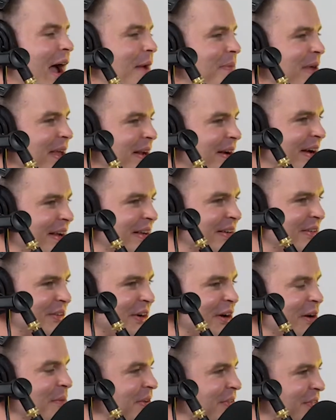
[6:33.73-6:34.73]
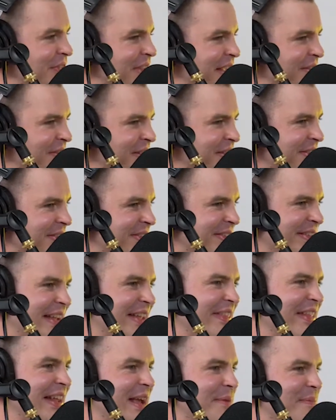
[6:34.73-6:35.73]
bet on Jeremy Stevens, and
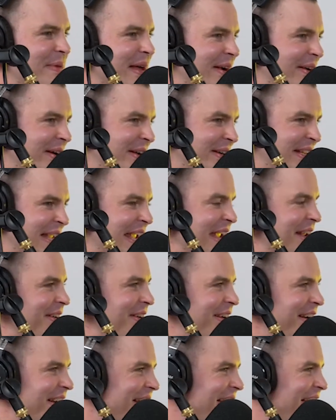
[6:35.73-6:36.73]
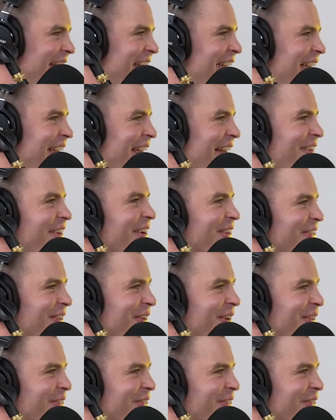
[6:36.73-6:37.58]
then I bet on Cater. I lost all